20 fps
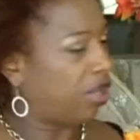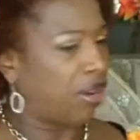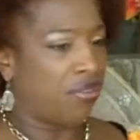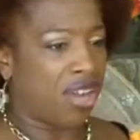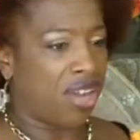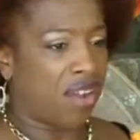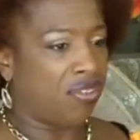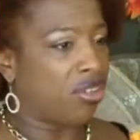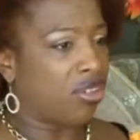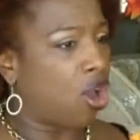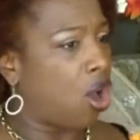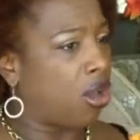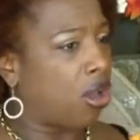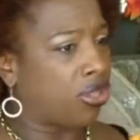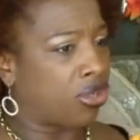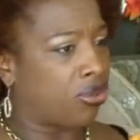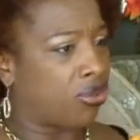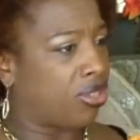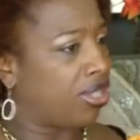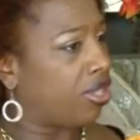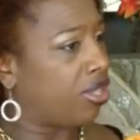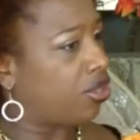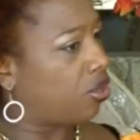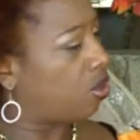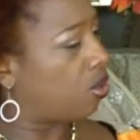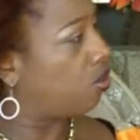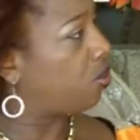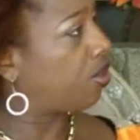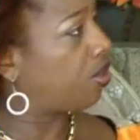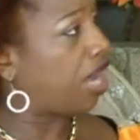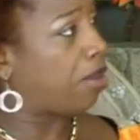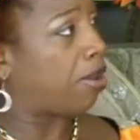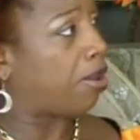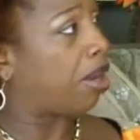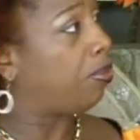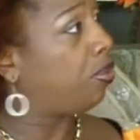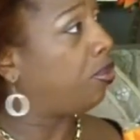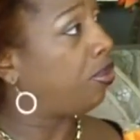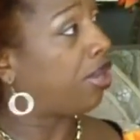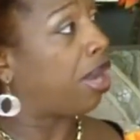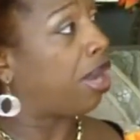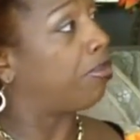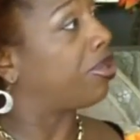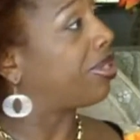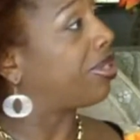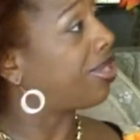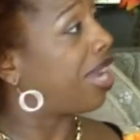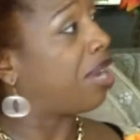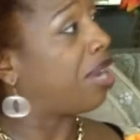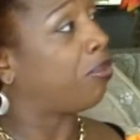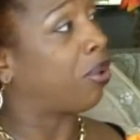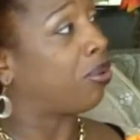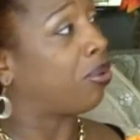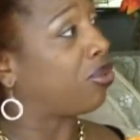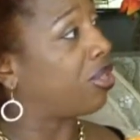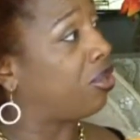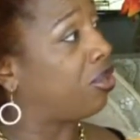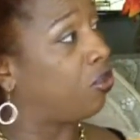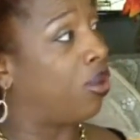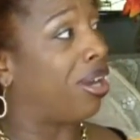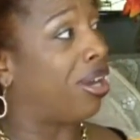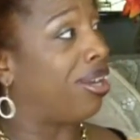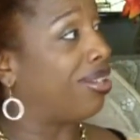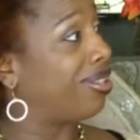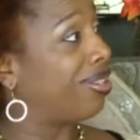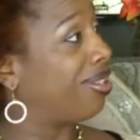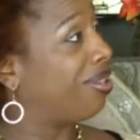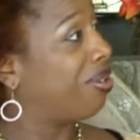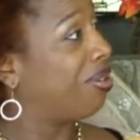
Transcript: But I've never also seen a soldier who came out of boot camp the same person he was